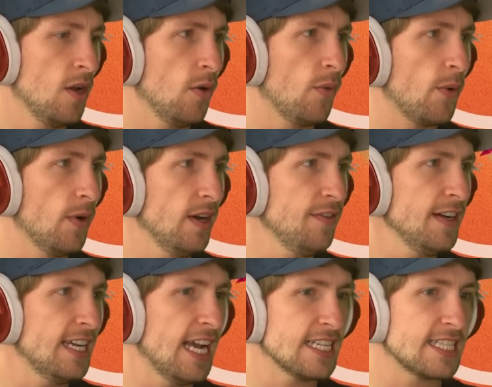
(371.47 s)
Well, what if I
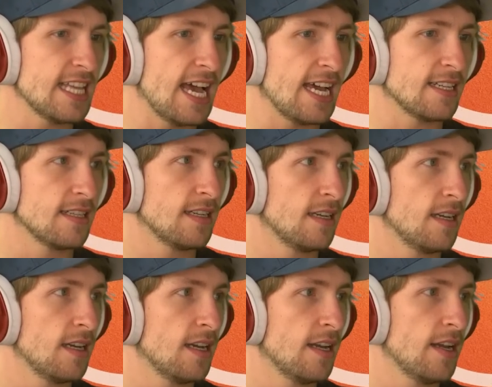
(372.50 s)
cast that?
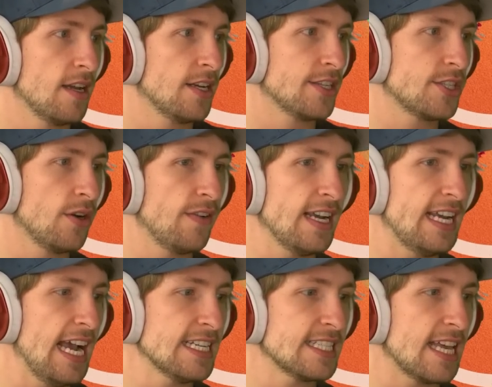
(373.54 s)
So if I
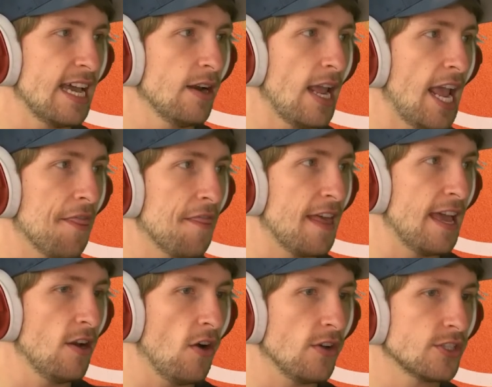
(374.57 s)
cast that and then
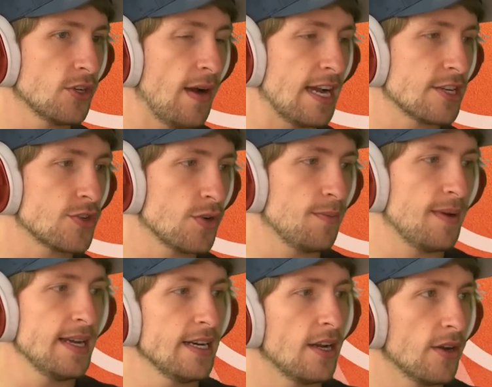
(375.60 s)
also Astral
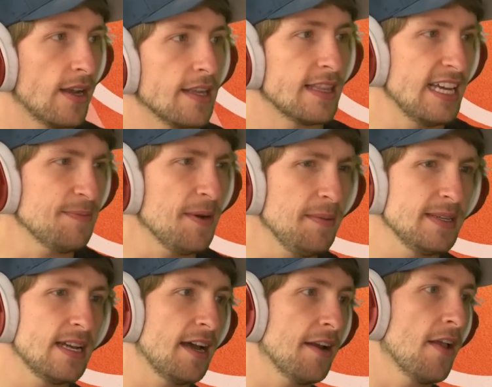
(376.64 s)
Might... Okay, that's probably
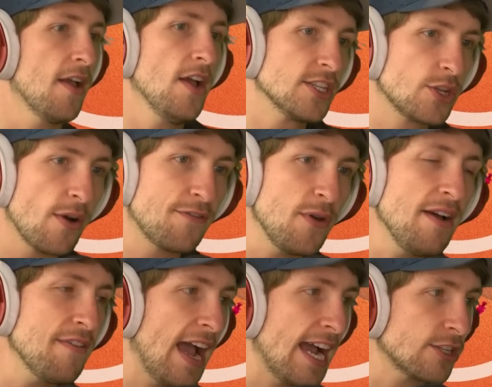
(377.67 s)
not... So if you have
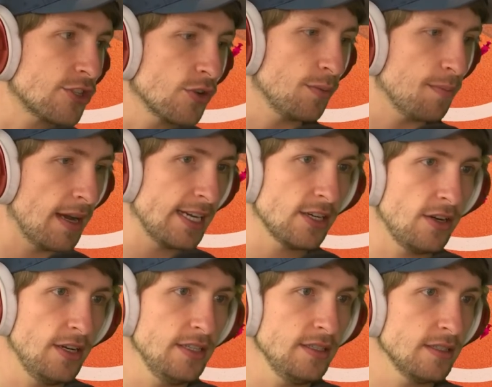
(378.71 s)
Astral Might
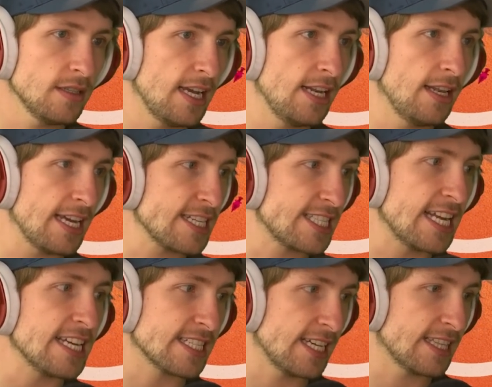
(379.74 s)
on, it like
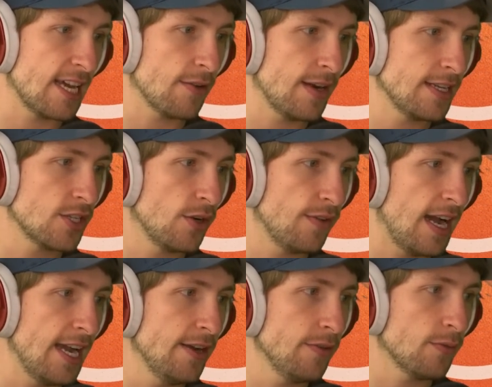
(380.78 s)
stays like that, right? So if
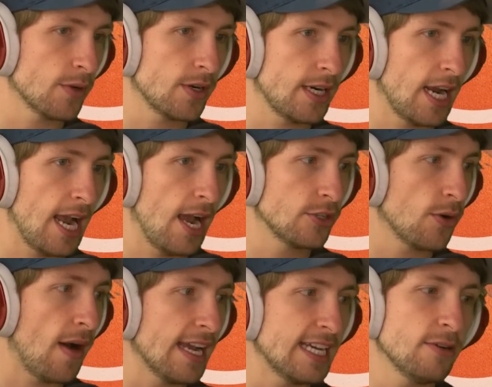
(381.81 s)
I... Rec so
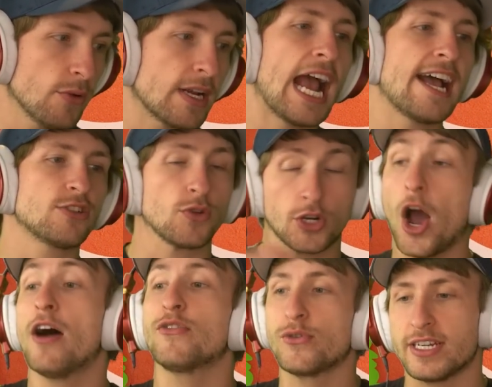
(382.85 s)
I can recast
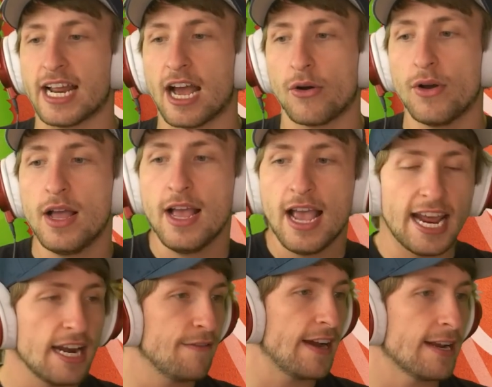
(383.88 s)
Recovery now. And
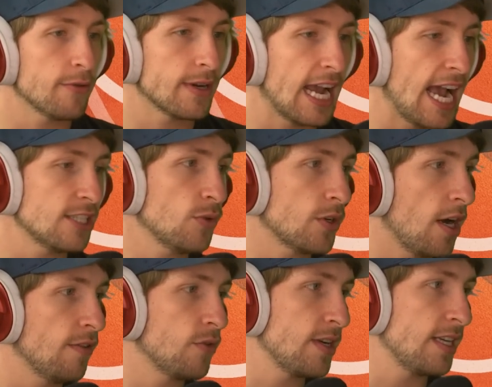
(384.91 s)
if I cast
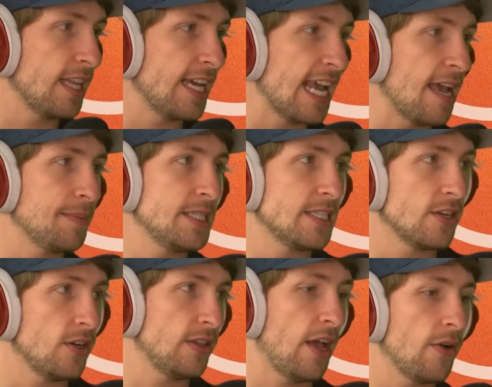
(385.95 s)
Recovery, it like empties it
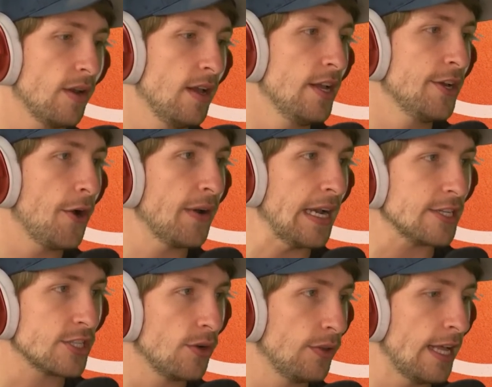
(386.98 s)
all out. Okay,
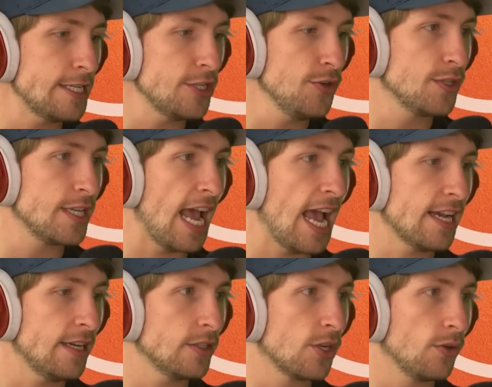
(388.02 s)
so let's use ec-
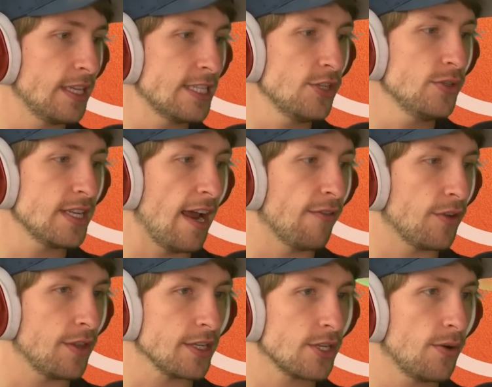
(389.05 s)
so let's use
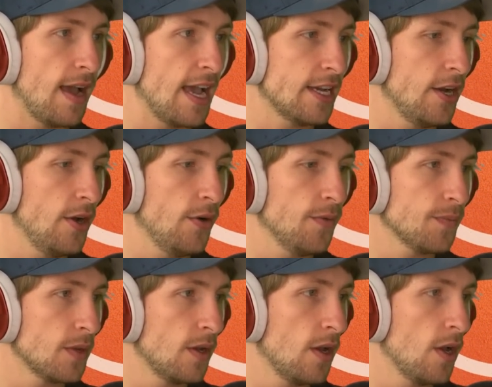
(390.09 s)
everything. So Echo,
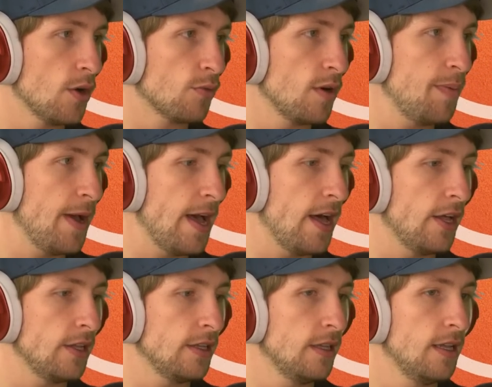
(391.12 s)

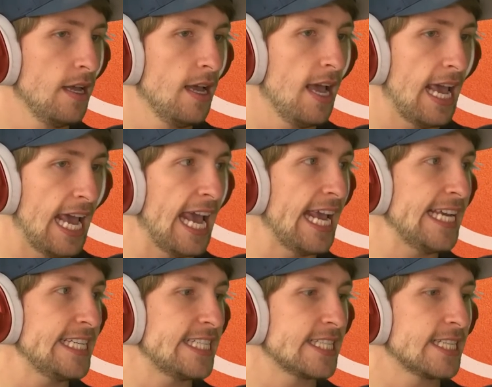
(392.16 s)
Repel,
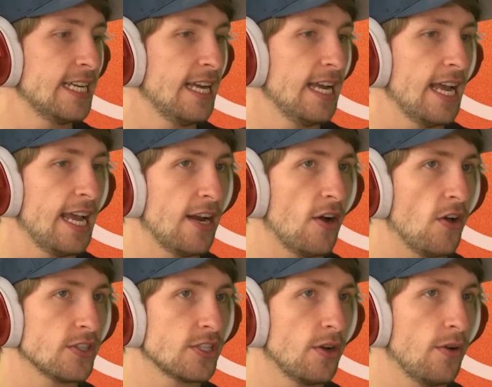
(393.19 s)
Haste, and
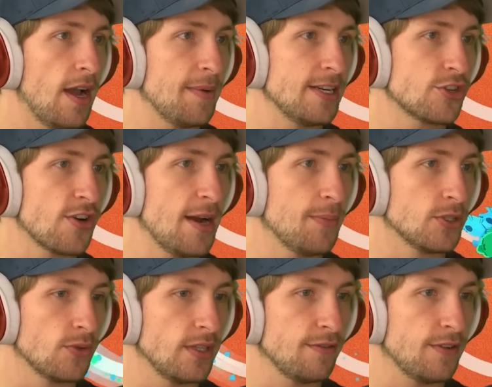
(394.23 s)
also, I mean, Trample's
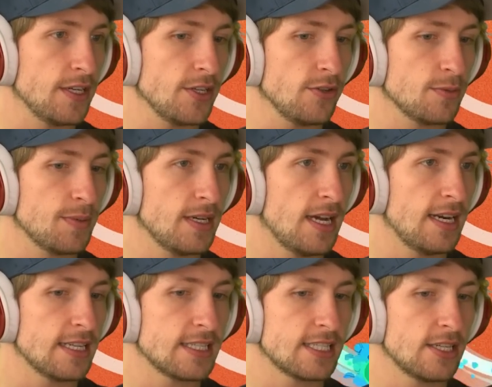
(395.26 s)
really fun to use, but not
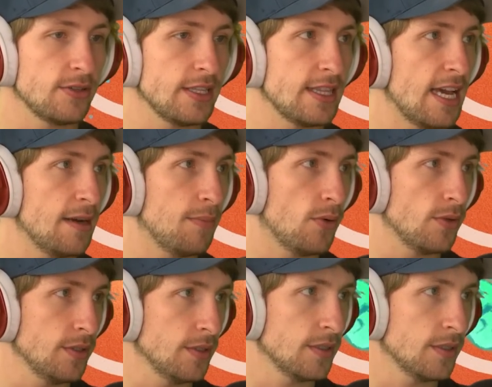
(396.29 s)
necessarily that important.